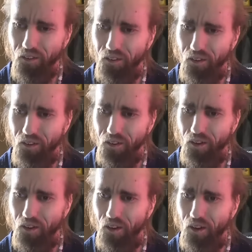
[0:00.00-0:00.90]

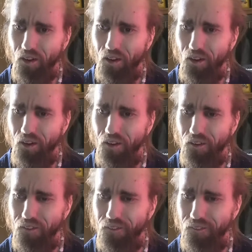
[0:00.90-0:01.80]

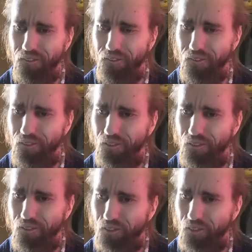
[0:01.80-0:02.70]

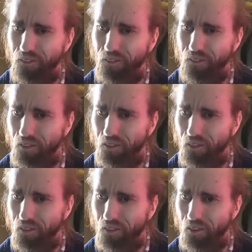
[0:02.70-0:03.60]

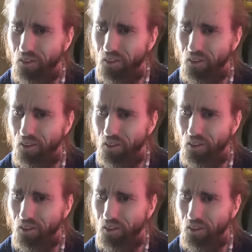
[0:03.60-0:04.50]

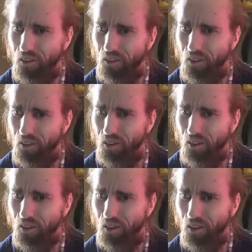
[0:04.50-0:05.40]
[no speech]